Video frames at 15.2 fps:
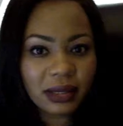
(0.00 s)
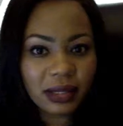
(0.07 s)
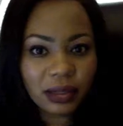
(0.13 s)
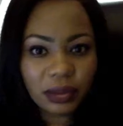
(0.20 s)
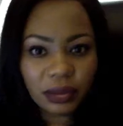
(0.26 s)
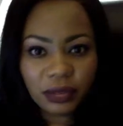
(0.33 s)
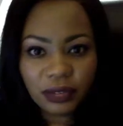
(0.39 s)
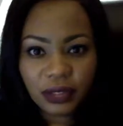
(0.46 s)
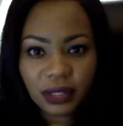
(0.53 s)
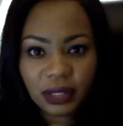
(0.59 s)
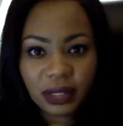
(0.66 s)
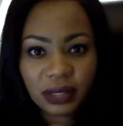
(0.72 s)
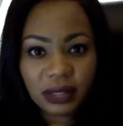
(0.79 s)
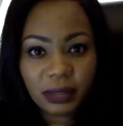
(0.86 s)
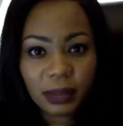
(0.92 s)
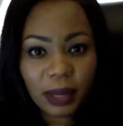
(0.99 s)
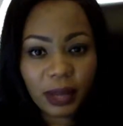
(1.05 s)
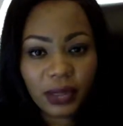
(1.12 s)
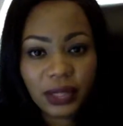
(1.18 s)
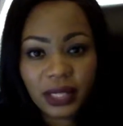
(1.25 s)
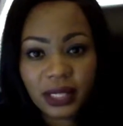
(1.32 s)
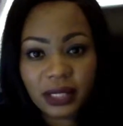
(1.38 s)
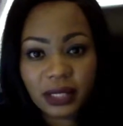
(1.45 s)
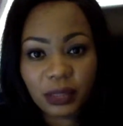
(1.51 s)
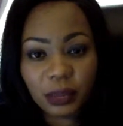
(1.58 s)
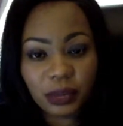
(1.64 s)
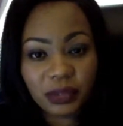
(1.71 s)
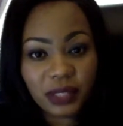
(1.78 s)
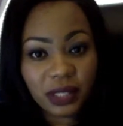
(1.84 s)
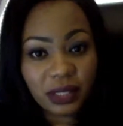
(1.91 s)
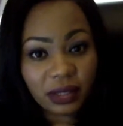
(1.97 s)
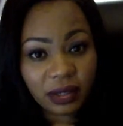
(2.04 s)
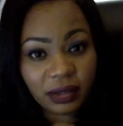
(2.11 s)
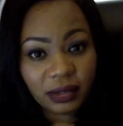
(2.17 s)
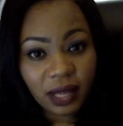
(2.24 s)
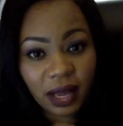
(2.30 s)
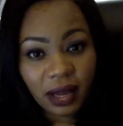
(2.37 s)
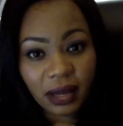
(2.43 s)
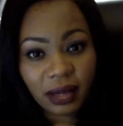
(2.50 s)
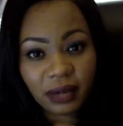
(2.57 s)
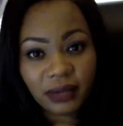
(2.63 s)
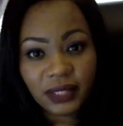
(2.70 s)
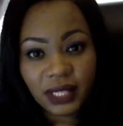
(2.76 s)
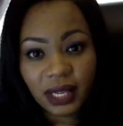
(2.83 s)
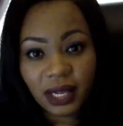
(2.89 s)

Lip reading: guilt feelings about things that we've done in our lives,